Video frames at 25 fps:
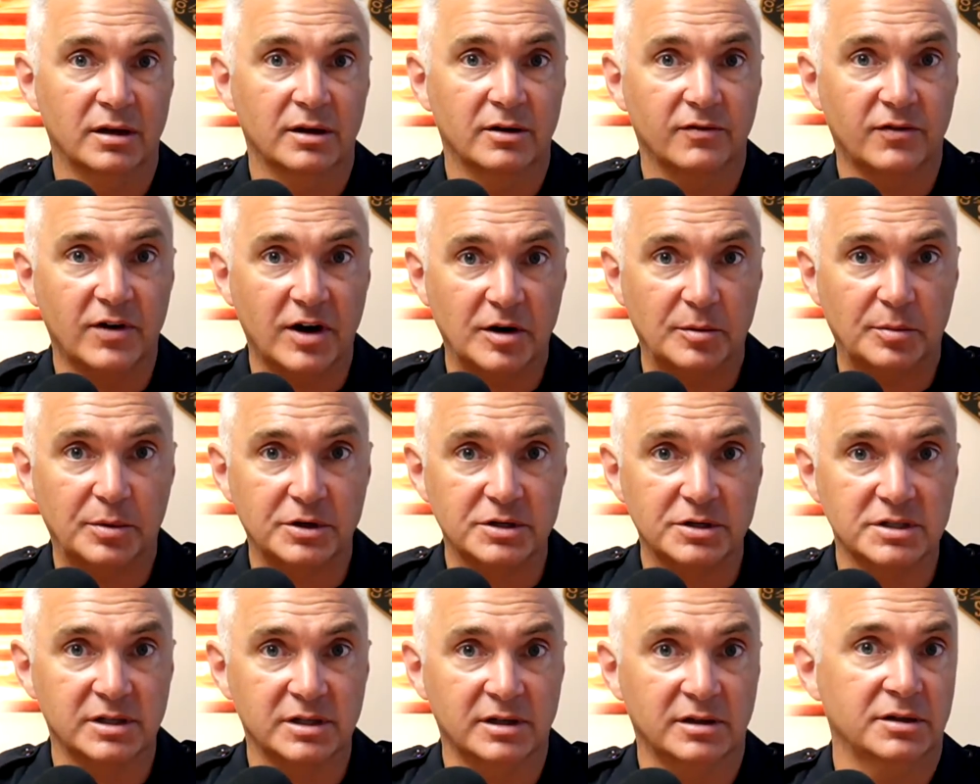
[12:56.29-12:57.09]
fire
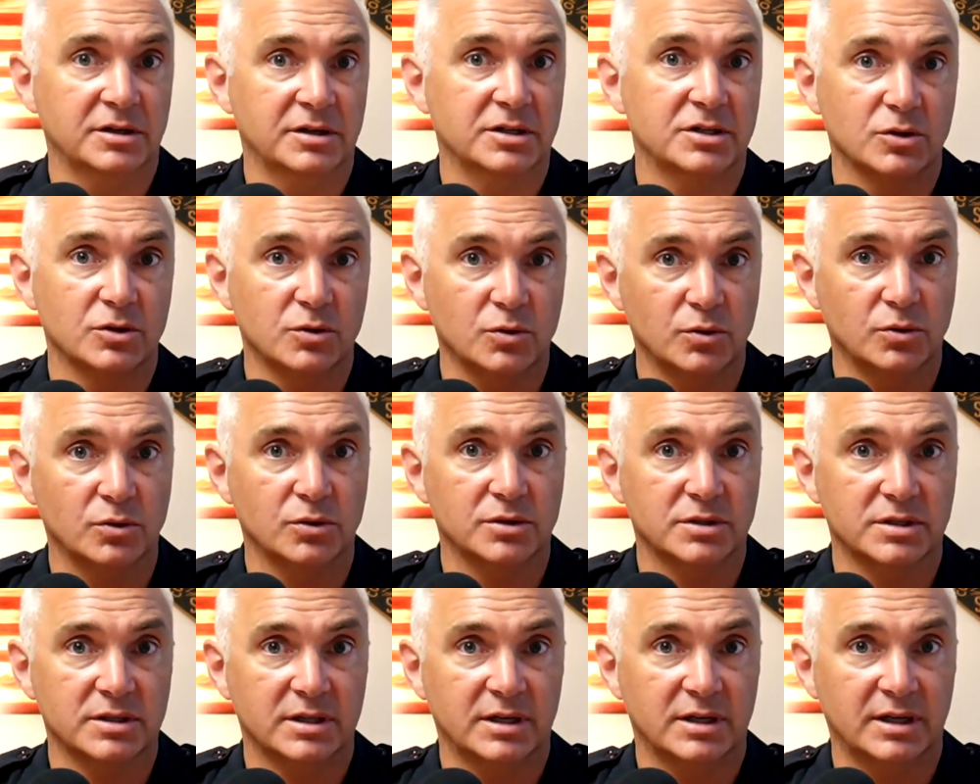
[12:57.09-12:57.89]
personnel into
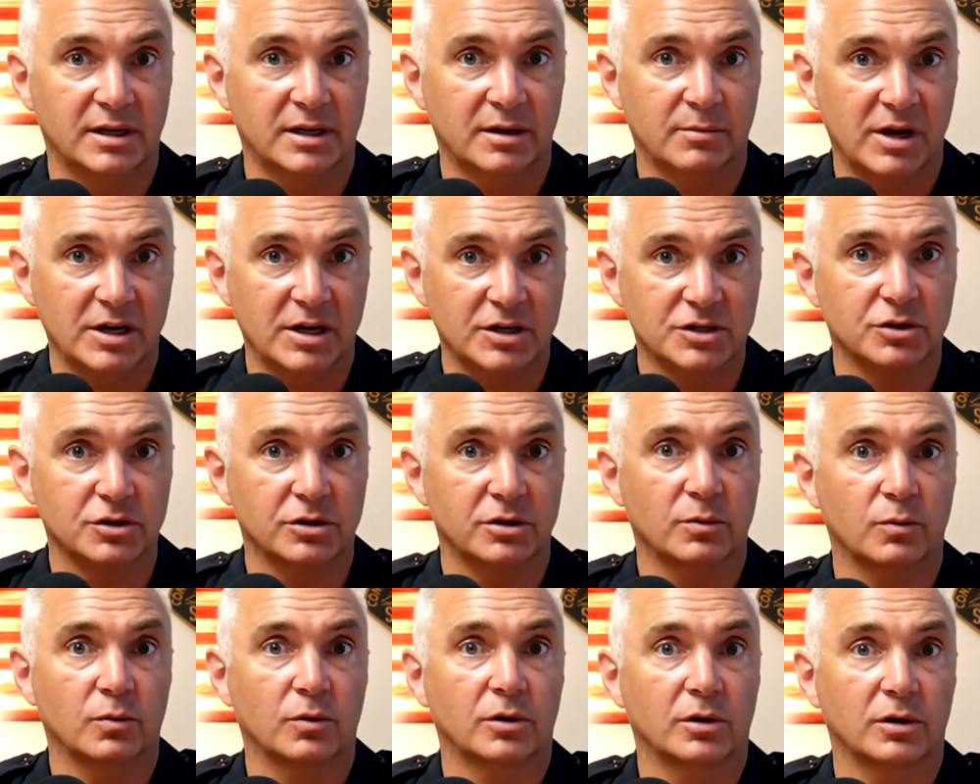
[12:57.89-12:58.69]
schools and make sure
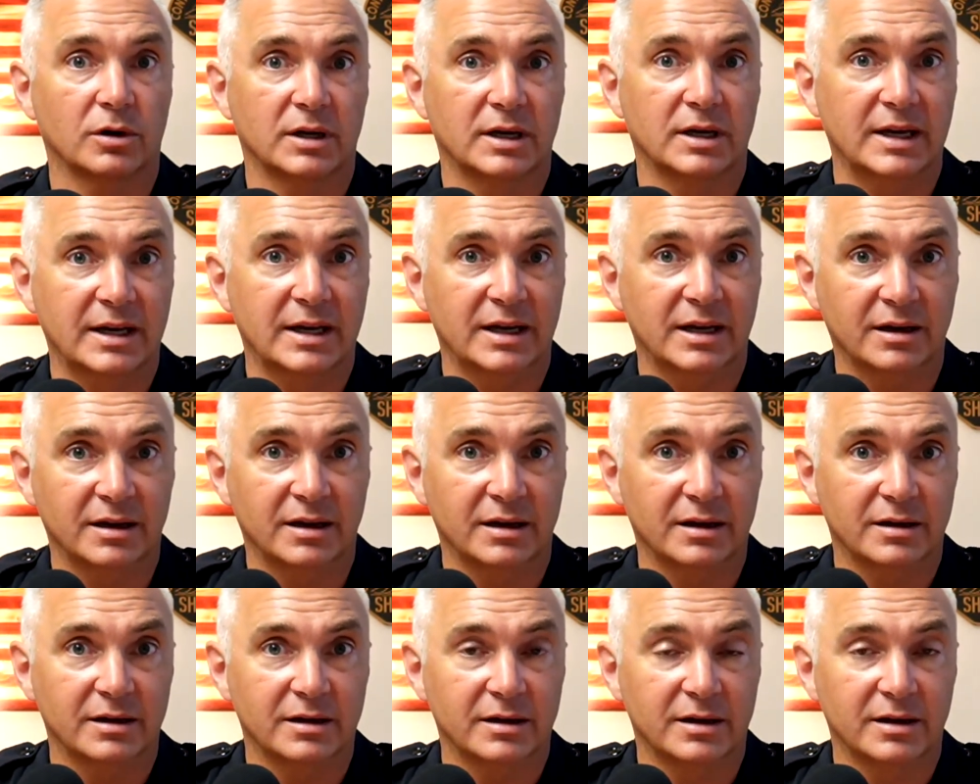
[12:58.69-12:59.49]
that we're getting
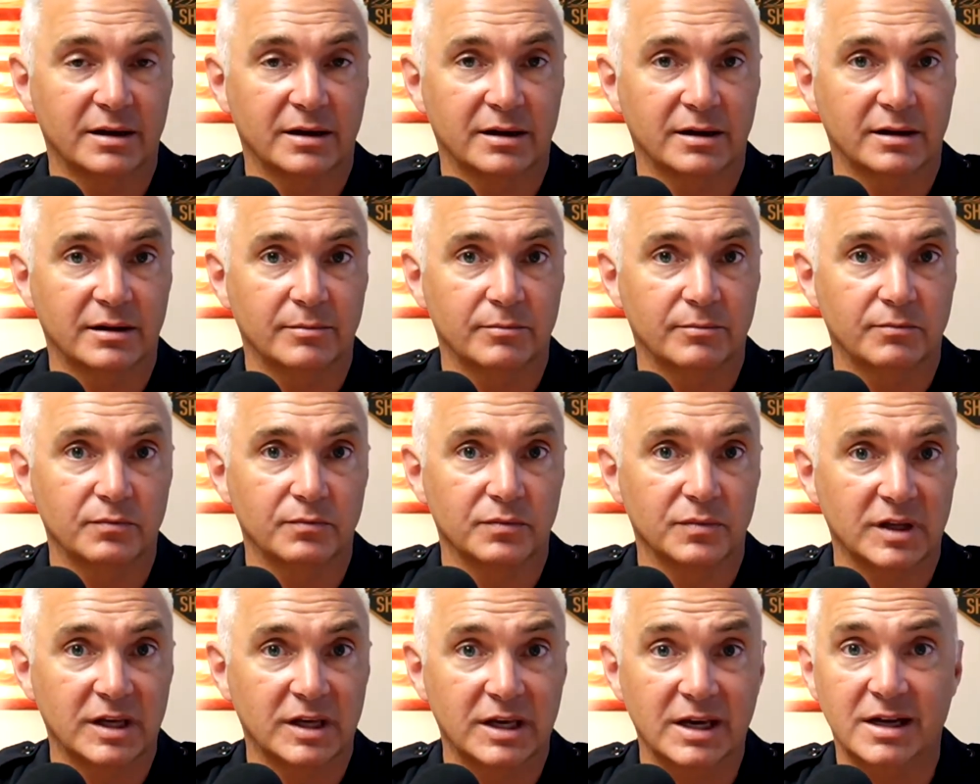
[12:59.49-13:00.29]

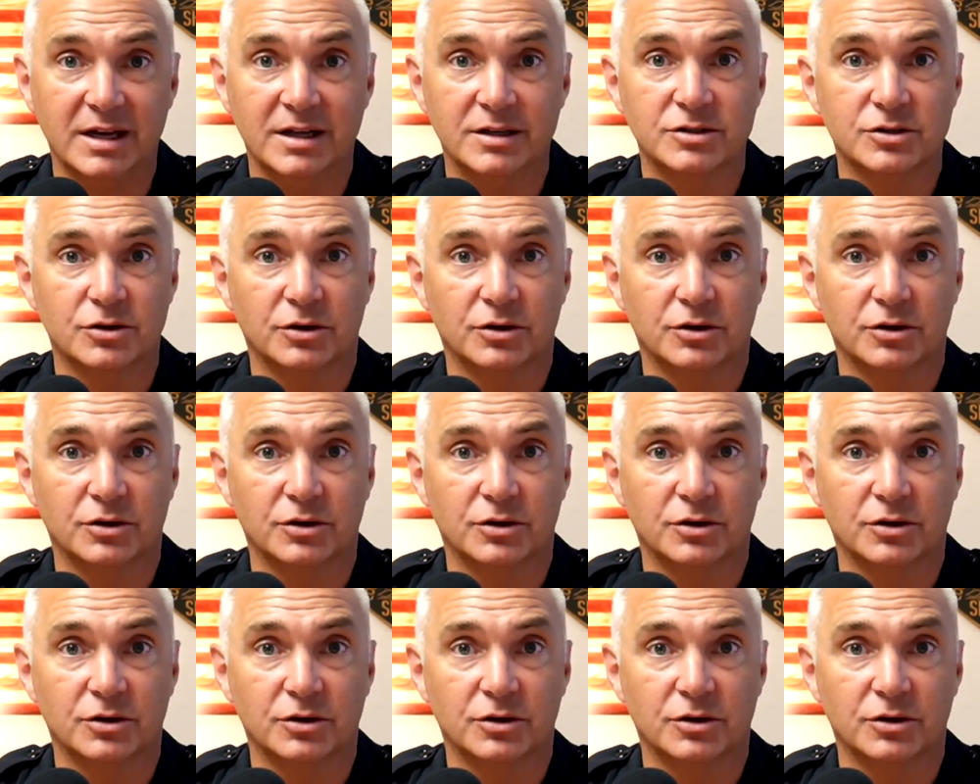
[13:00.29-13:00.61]
kids or